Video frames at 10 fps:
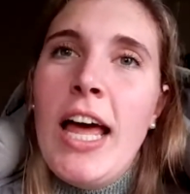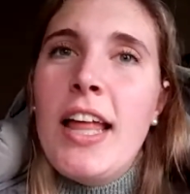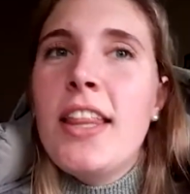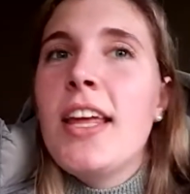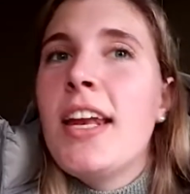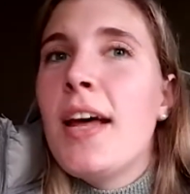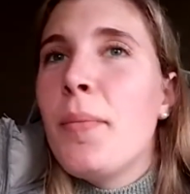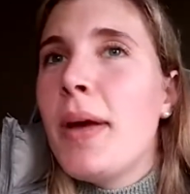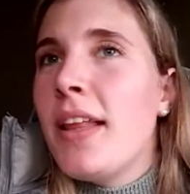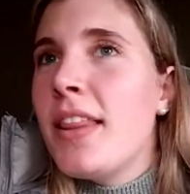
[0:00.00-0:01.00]
And then I
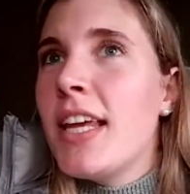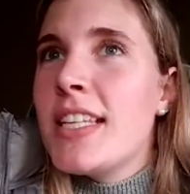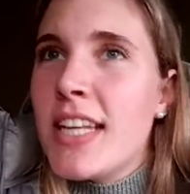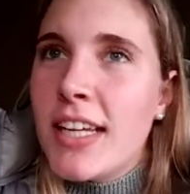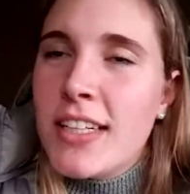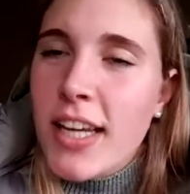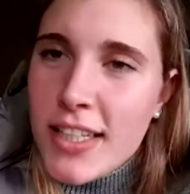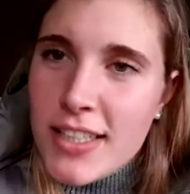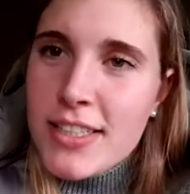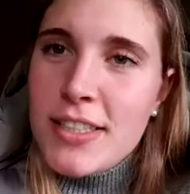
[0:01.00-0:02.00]
made the SA under
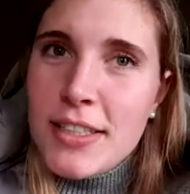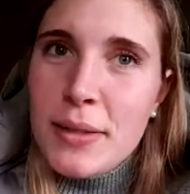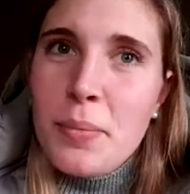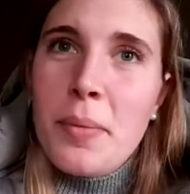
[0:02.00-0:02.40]
18 team.